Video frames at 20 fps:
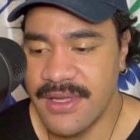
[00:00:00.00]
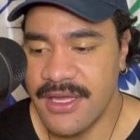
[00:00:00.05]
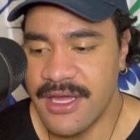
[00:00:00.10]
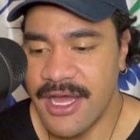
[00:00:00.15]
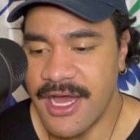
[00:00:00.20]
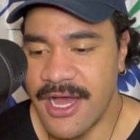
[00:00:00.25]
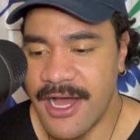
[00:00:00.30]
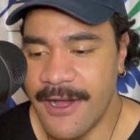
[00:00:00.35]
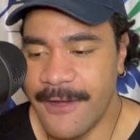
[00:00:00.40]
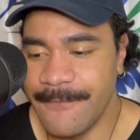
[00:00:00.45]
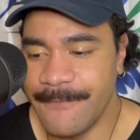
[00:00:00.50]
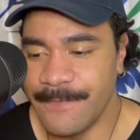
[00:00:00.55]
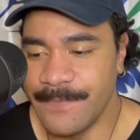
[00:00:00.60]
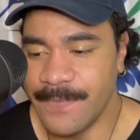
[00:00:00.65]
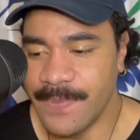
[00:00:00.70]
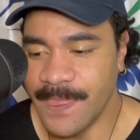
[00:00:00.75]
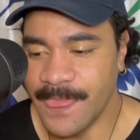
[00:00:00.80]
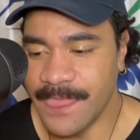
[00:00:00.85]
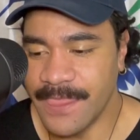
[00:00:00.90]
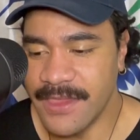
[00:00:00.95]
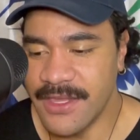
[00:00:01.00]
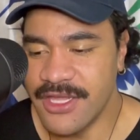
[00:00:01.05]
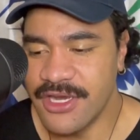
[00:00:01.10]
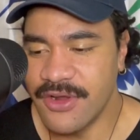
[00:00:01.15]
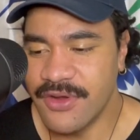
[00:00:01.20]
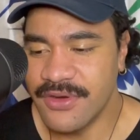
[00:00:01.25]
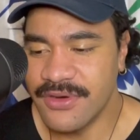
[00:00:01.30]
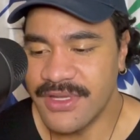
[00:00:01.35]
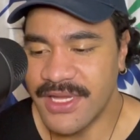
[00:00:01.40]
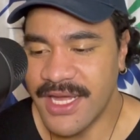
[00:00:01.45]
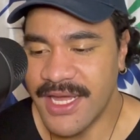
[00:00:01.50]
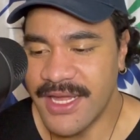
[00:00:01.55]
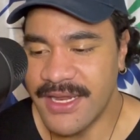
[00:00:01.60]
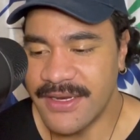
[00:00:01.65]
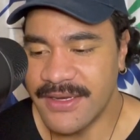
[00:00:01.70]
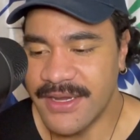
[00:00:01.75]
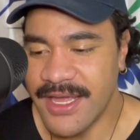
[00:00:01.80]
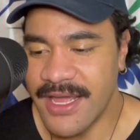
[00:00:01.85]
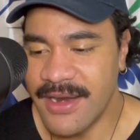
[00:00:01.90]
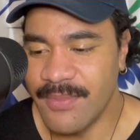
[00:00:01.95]
And
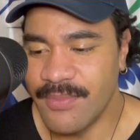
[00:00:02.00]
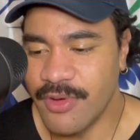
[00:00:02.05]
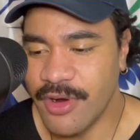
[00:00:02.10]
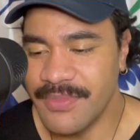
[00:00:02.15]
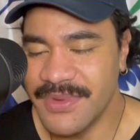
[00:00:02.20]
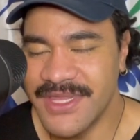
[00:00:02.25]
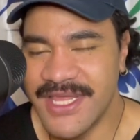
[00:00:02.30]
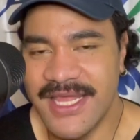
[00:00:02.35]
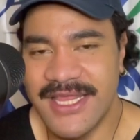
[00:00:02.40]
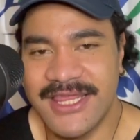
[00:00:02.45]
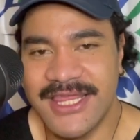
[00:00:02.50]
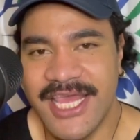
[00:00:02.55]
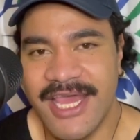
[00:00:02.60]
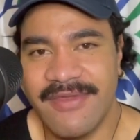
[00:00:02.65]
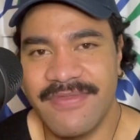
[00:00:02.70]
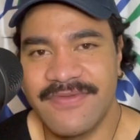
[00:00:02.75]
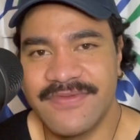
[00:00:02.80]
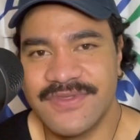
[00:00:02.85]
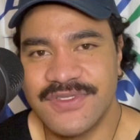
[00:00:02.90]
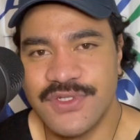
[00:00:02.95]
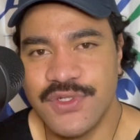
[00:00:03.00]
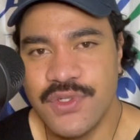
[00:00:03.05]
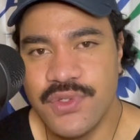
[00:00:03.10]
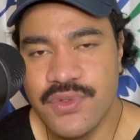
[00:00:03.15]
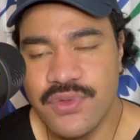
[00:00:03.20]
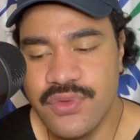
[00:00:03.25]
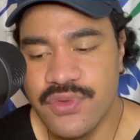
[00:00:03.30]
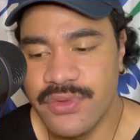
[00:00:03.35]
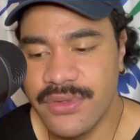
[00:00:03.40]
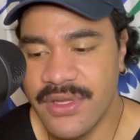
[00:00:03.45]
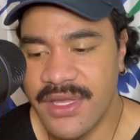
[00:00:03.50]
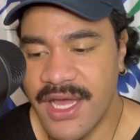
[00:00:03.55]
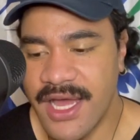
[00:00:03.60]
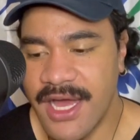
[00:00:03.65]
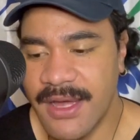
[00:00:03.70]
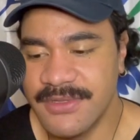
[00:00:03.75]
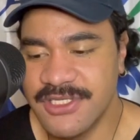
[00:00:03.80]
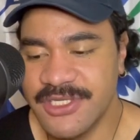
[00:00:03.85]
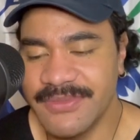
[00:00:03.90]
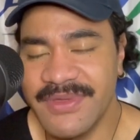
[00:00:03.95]
probably their depth too.
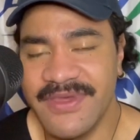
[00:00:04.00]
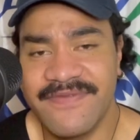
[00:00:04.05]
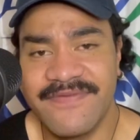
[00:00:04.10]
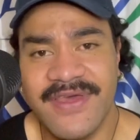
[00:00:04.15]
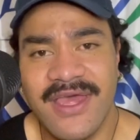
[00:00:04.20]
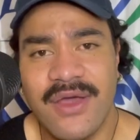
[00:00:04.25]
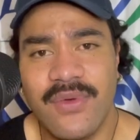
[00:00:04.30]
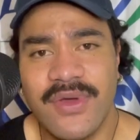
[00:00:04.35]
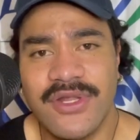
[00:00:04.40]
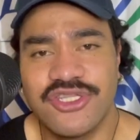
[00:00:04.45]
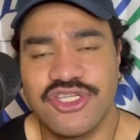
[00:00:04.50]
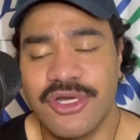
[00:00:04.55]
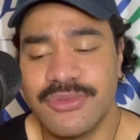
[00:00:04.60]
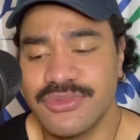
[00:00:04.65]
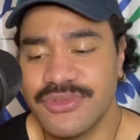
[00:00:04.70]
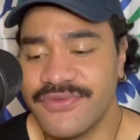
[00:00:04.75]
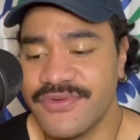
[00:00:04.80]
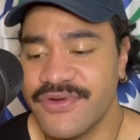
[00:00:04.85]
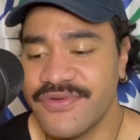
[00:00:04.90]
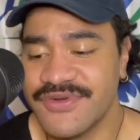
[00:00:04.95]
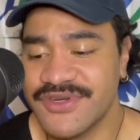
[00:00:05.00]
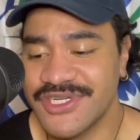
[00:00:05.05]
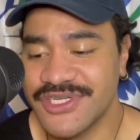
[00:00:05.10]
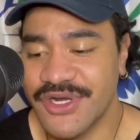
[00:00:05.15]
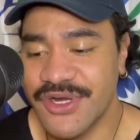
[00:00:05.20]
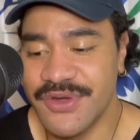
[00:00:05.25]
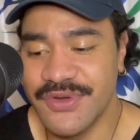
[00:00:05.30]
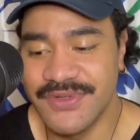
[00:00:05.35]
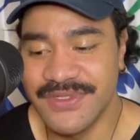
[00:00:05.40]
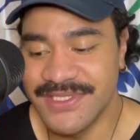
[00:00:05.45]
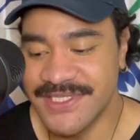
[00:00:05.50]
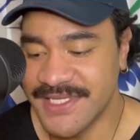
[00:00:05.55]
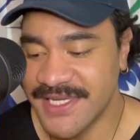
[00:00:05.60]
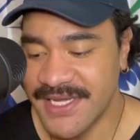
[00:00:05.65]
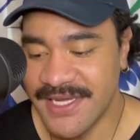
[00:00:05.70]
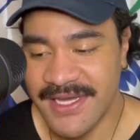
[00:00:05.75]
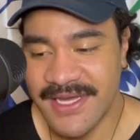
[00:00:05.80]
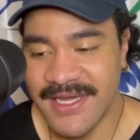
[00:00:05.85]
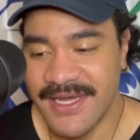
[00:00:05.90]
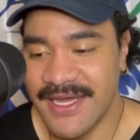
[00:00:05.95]
To be fair, when Tom Trbojevic goes,
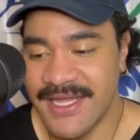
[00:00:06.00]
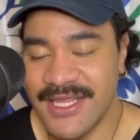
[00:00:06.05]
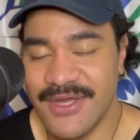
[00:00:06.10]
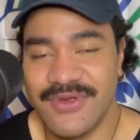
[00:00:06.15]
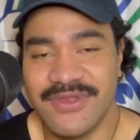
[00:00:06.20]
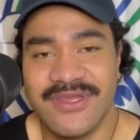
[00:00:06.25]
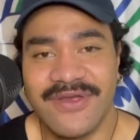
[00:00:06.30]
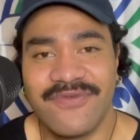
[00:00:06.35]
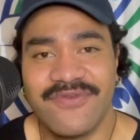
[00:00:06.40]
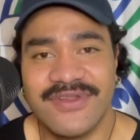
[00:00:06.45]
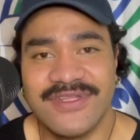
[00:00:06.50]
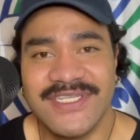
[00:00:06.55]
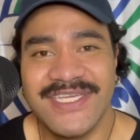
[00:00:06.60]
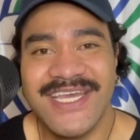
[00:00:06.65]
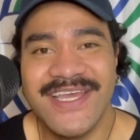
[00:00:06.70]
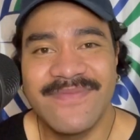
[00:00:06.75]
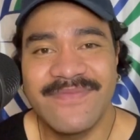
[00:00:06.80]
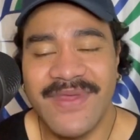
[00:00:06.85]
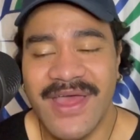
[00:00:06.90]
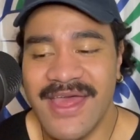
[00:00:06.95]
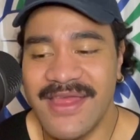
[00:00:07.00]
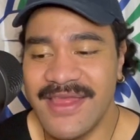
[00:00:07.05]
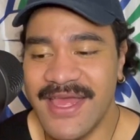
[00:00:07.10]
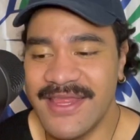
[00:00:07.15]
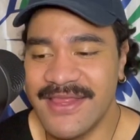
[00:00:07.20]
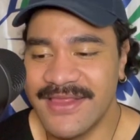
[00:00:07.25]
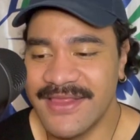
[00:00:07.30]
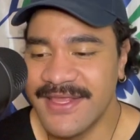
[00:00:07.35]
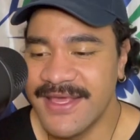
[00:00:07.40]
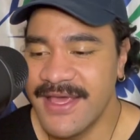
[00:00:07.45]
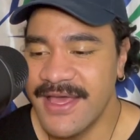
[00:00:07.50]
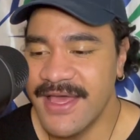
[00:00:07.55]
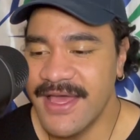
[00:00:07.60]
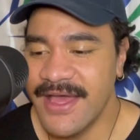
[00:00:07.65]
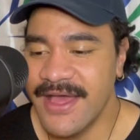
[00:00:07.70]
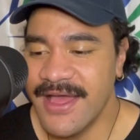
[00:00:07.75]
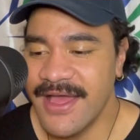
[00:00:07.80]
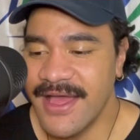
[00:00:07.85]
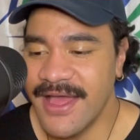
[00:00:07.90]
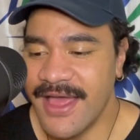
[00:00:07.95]
they're a different team, and
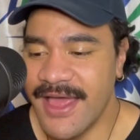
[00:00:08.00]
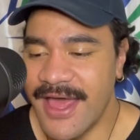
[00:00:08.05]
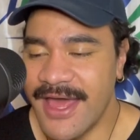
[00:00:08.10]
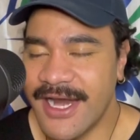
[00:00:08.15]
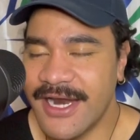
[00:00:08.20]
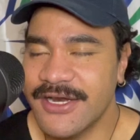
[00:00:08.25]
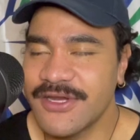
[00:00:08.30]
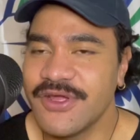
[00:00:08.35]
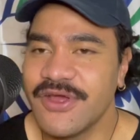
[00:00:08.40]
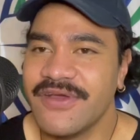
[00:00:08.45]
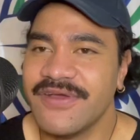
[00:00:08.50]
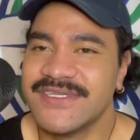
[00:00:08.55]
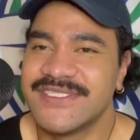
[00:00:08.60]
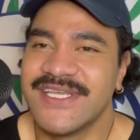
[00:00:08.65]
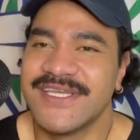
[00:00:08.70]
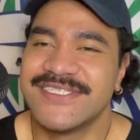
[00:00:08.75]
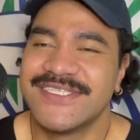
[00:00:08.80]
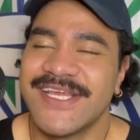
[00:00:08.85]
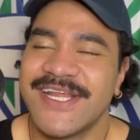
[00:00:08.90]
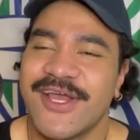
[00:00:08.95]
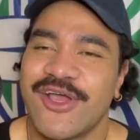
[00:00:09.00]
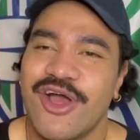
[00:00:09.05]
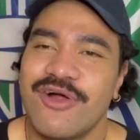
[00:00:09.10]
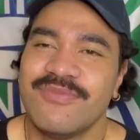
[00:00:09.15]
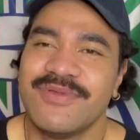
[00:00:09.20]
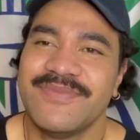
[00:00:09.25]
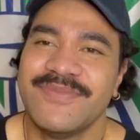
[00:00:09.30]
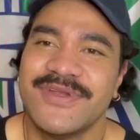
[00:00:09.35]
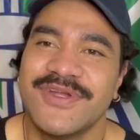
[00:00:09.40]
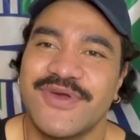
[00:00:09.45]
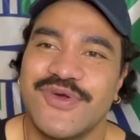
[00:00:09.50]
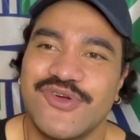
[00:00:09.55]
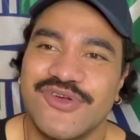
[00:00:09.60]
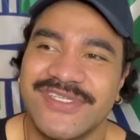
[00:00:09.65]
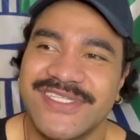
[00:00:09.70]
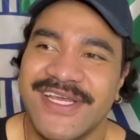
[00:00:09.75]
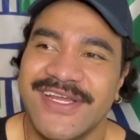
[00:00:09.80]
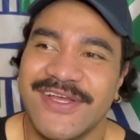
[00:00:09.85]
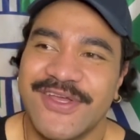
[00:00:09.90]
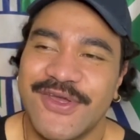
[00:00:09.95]
I don't know. Is that a compliment or
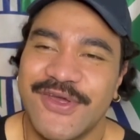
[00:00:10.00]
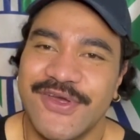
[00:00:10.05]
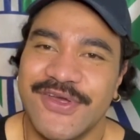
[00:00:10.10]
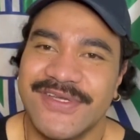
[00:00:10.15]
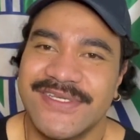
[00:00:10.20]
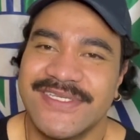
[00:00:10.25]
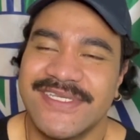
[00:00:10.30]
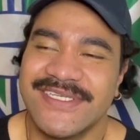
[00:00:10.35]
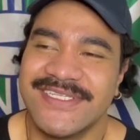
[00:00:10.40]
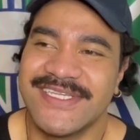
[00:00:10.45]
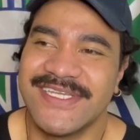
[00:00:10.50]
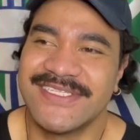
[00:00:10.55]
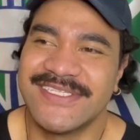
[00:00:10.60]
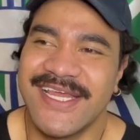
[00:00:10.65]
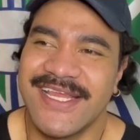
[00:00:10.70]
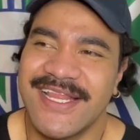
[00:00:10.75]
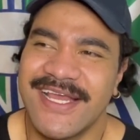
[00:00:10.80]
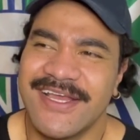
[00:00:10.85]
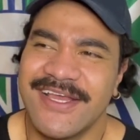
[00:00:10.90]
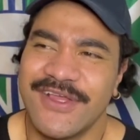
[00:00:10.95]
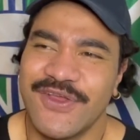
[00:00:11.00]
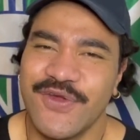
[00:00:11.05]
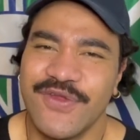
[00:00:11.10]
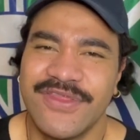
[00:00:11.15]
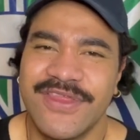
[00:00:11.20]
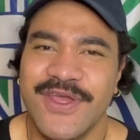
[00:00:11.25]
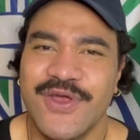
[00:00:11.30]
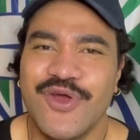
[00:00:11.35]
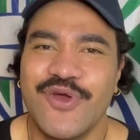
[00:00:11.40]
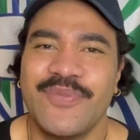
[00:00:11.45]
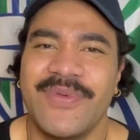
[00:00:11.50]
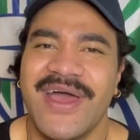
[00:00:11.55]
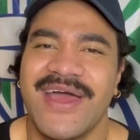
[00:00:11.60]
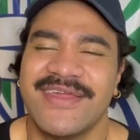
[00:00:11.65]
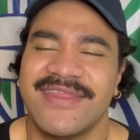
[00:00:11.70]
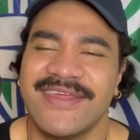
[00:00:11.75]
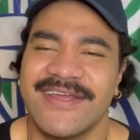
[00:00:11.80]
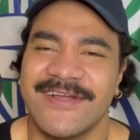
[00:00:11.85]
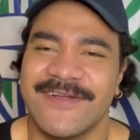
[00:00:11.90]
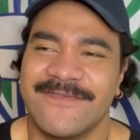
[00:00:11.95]
is that a curse? Is that like a good thing or a
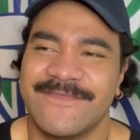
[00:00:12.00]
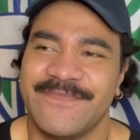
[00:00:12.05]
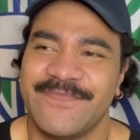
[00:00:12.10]
bad thing?